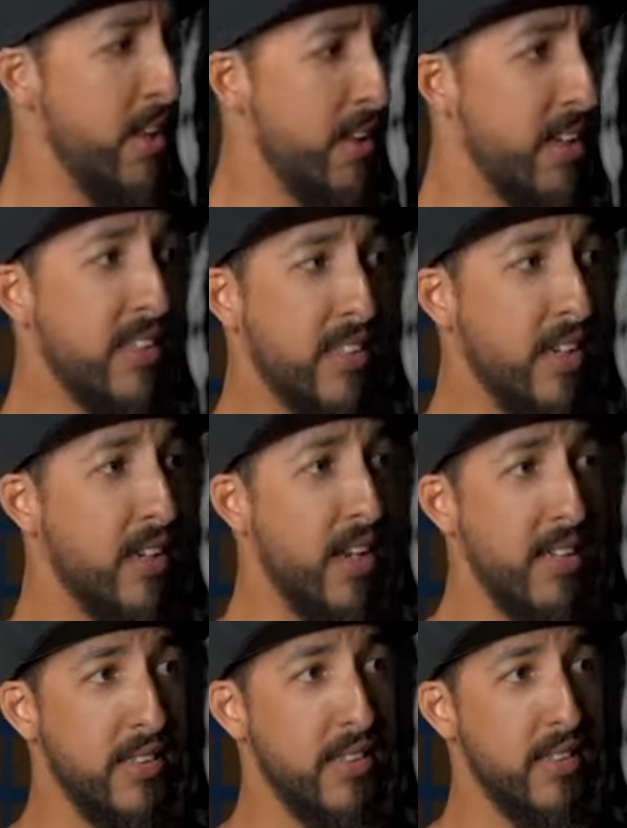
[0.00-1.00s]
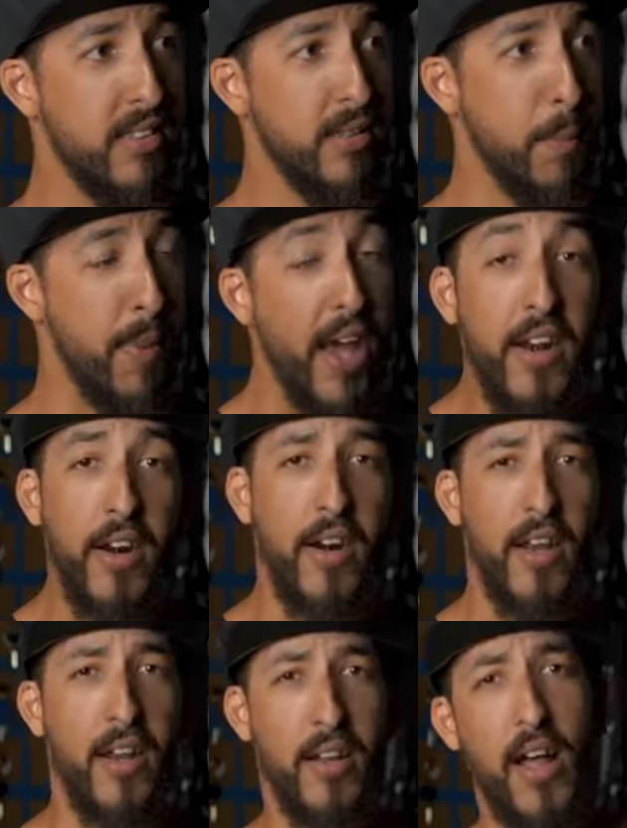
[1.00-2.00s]
This thing does better
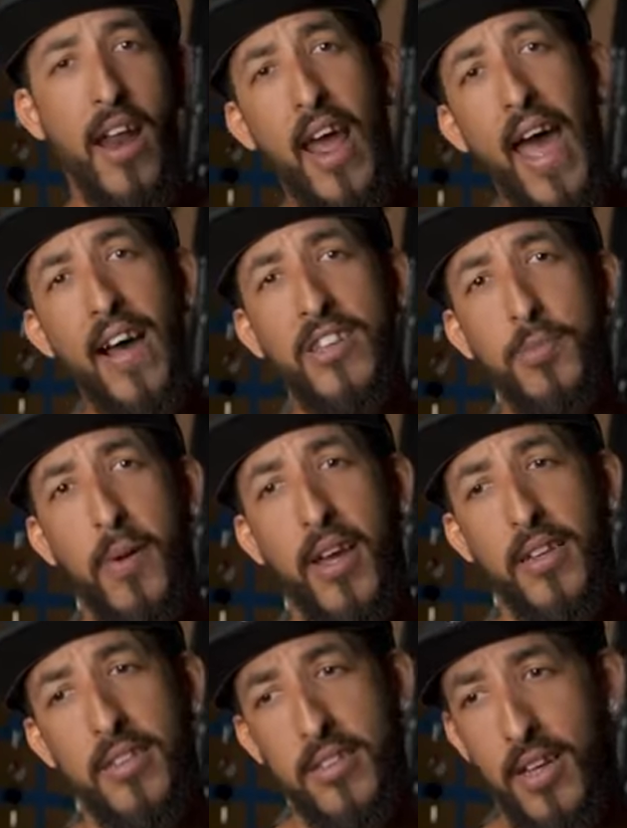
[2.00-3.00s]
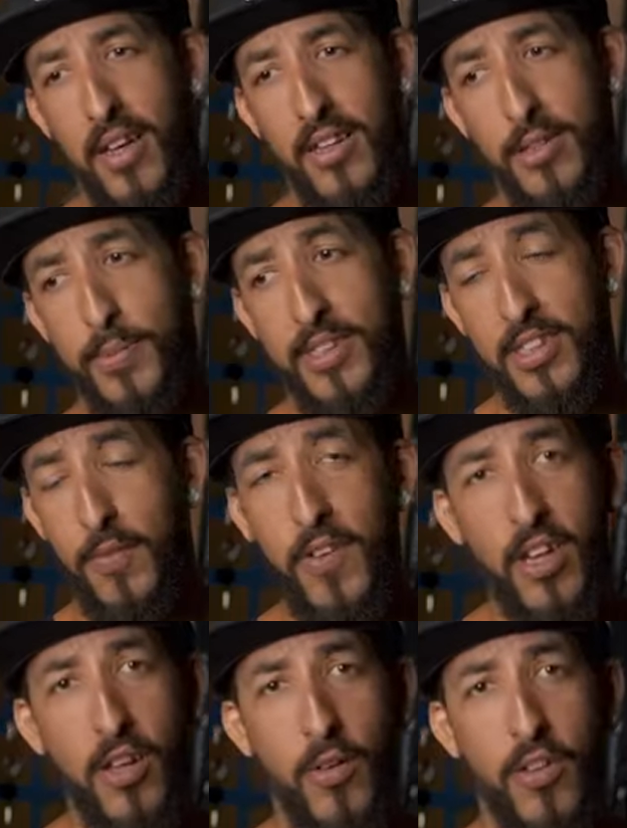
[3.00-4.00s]
in a lot of aspects,
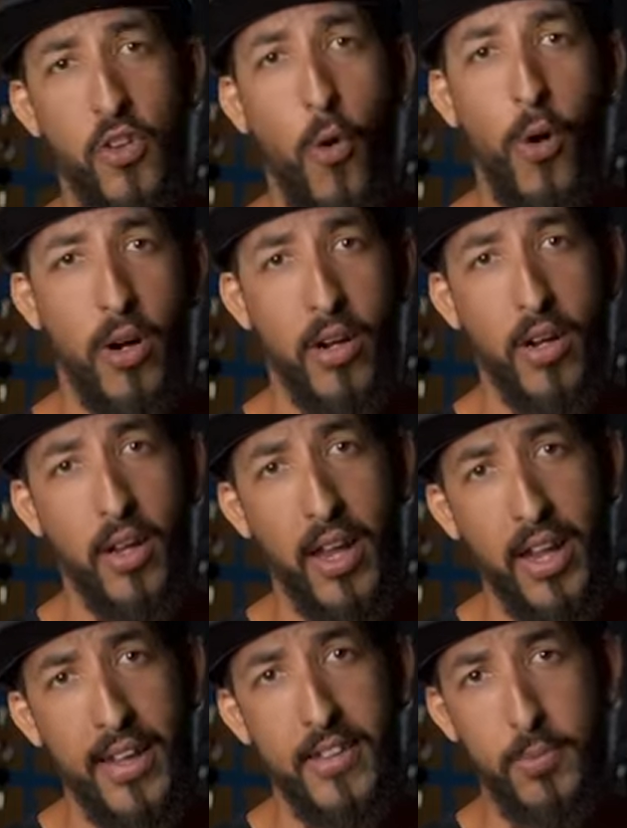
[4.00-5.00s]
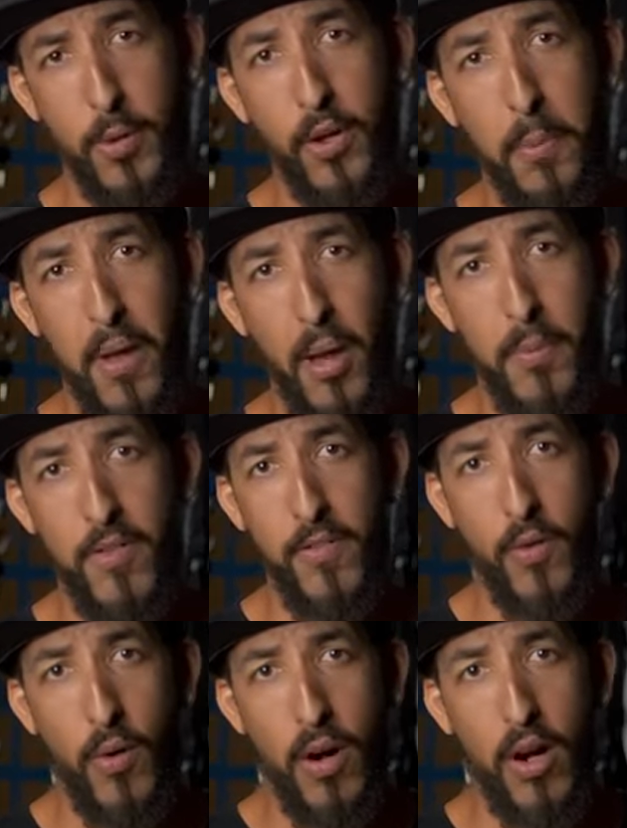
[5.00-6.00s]
specifically with torque. Like I spoke about
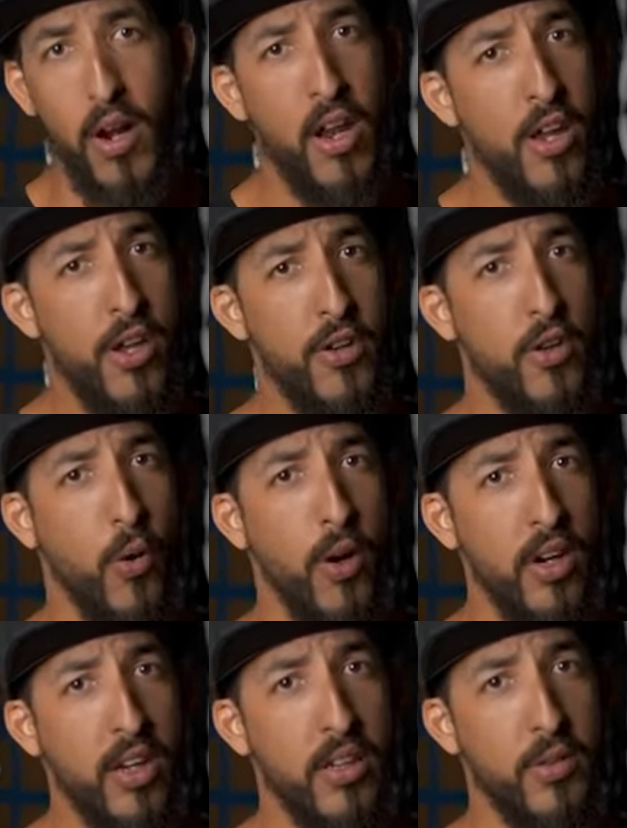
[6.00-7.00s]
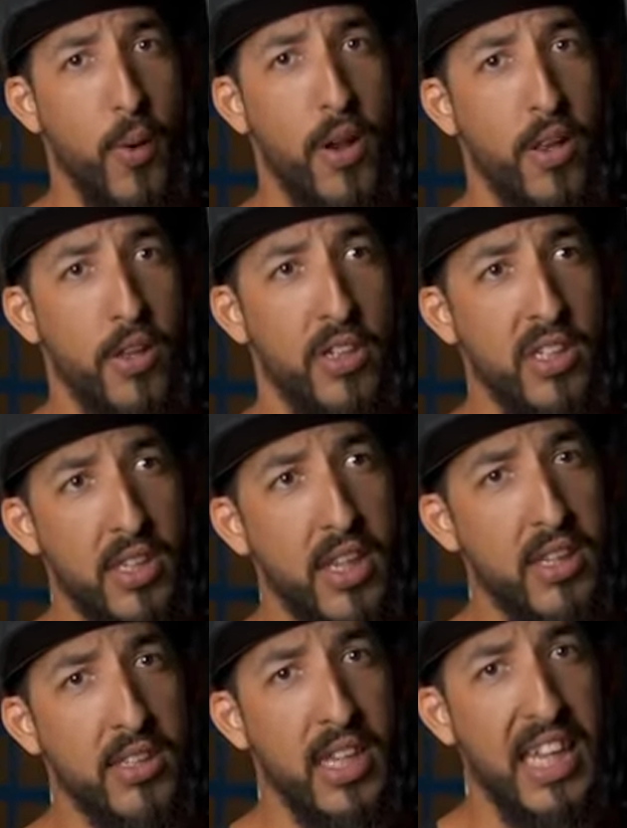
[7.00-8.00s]
before, torque is one of those
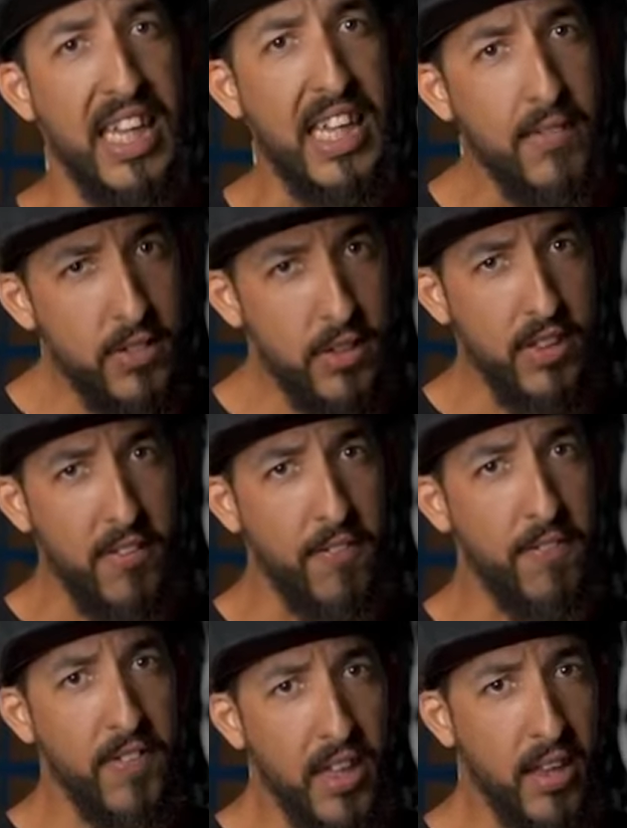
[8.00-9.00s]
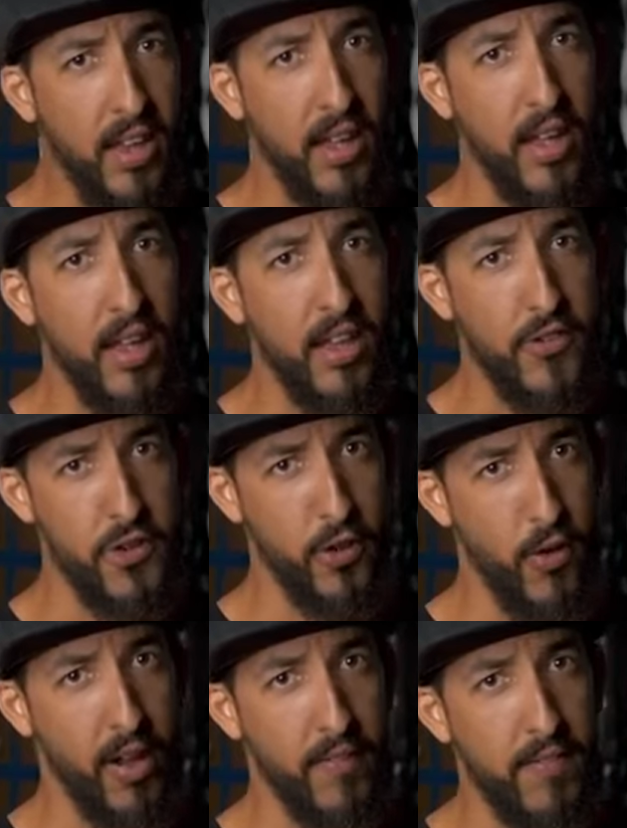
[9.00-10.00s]
things that gives you the feeling that you're
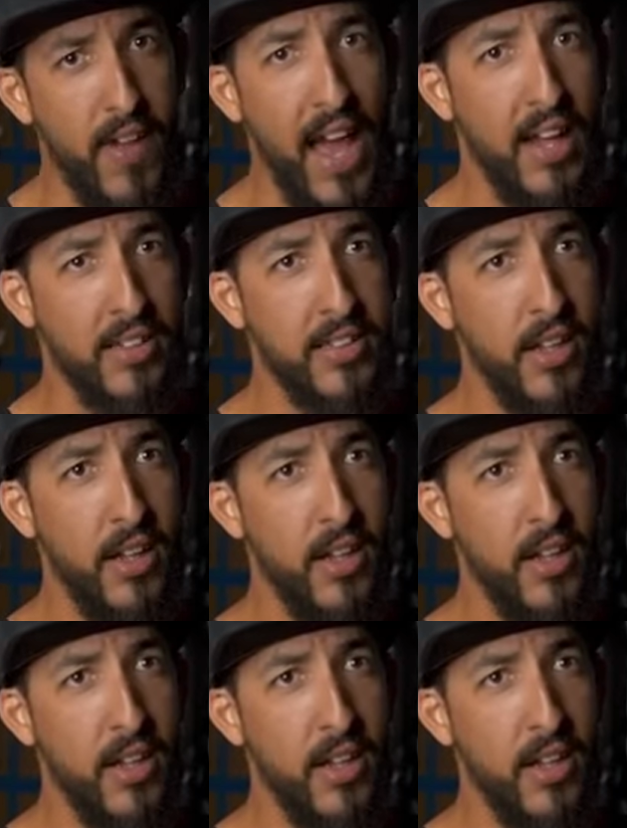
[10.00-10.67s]
going fast.